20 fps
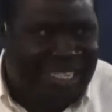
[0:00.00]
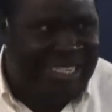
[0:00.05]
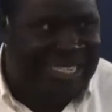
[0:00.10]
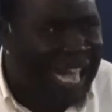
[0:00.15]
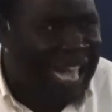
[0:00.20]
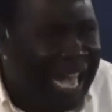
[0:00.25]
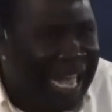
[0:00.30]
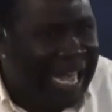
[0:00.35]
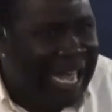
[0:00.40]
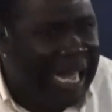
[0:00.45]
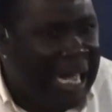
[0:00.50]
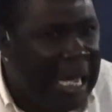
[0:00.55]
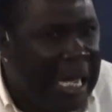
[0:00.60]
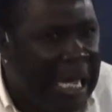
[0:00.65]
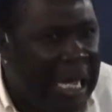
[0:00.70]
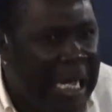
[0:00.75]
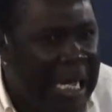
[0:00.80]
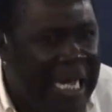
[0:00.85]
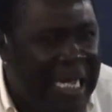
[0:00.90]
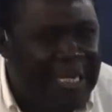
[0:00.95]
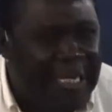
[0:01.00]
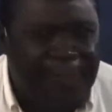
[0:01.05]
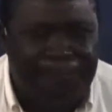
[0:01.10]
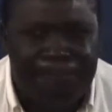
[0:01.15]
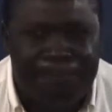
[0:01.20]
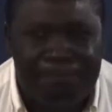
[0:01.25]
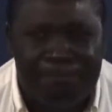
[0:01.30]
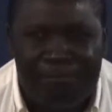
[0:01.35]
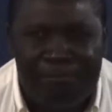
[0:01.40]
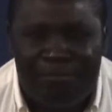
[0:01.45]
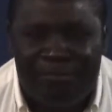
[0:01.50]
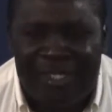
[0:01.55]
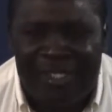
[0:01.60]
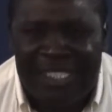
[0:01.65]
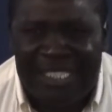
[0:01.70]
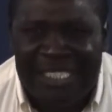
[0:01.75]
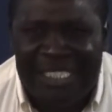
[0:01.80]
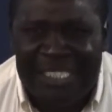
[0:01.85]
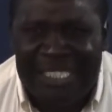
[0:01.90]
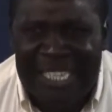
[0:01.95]
to God.
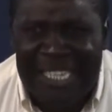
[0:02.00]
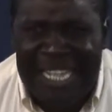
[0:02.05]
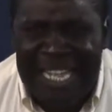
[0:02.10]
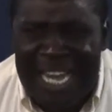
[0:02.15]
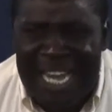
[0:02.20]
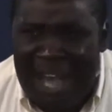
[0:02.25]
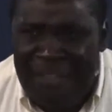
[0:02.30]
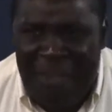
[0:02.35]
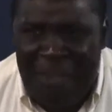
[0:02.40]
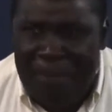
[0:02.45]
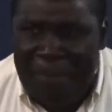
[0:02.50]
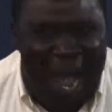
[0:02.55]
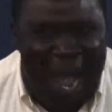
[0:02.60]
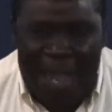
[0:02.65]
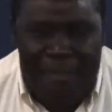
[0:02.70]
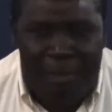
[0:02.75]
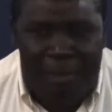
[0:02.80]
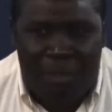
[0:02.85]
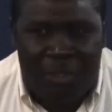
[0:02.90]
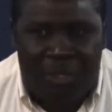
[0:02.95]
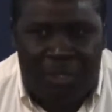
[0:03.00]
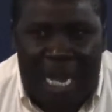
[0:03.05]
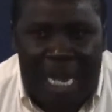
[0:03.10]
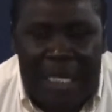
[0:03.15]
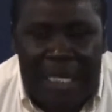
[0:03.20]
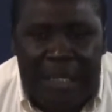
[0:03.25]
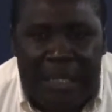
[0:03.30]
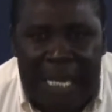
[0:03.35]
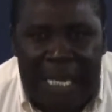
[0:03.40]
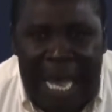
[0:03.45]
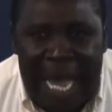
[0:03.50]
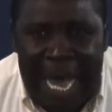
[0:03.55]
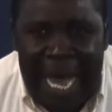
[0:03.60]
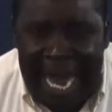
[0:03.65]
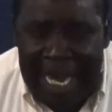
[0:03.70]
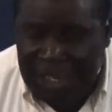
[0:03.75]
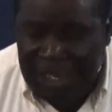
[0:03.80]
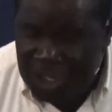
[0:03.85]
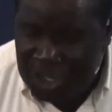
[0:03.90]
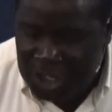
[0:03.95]
And the Bible says,
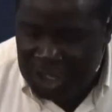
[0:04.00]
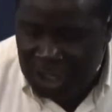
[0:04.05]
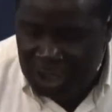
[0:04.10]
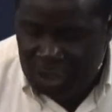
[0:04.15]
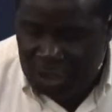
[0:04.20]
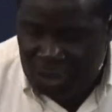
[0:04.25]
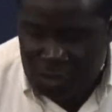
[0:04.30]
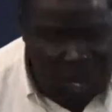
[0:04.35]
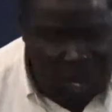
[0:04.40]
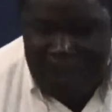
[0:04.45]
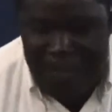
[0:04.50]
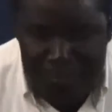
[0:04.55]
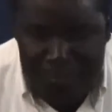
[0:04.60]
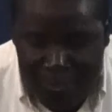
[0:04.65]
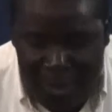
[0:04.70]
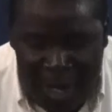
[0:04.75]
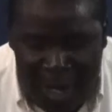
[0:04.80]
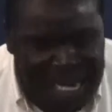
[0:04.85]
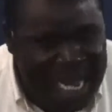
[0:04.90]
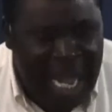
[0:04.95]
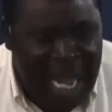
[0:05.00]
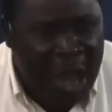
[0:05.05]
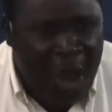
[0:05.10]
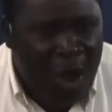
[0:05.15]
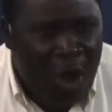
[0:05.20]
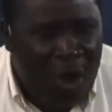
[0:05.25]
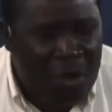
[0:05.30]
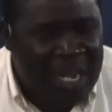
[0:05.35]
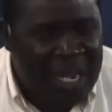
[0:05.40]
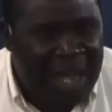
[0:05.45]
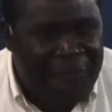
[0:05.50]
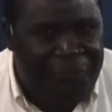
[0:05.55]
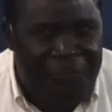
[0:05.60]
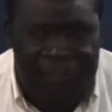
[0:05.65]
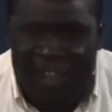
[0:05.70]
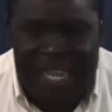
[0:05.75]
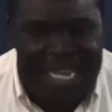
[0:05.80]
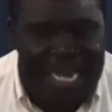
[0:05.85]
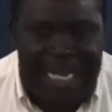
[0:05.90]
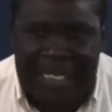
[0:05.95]
and she trembled on her
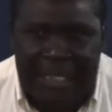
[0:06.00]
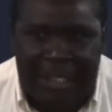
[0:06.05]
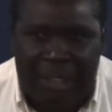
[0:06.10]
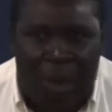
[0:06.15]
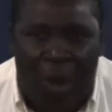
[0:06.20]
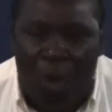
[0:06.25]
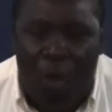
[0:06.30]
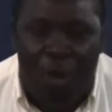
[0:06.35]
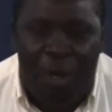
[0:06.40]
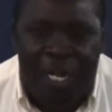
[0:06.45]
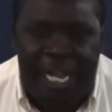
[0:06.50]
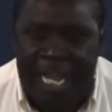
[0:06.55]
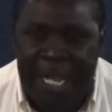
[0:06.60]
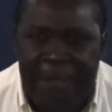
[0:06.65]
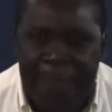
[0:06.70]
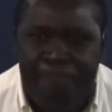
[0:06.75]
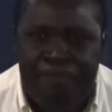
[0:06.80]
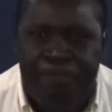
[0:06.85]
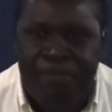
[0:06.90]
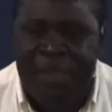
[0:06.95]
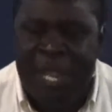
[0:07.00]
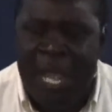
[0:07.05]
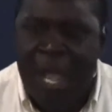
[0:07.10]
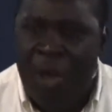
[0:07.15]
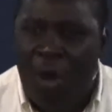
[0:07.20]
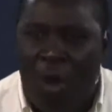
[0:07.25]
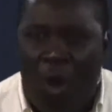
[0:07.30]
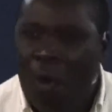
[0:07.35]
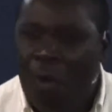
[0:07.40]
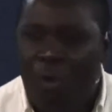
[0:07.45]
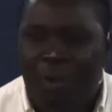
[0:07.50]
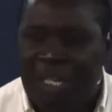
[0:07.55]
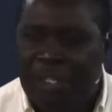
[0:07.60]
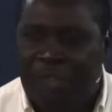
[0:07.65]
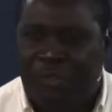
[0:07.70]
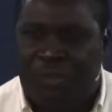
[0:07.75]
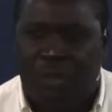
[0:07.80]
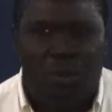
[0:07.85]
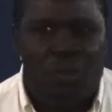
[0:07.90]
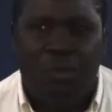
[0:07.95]
feet and told him all
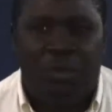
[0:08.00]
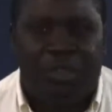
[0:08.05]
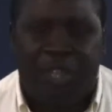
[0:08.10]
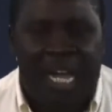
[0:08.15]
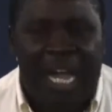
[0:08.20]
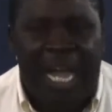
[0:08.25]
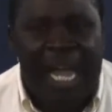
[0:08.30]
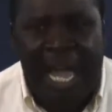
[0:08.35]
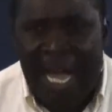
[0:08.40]
the truth.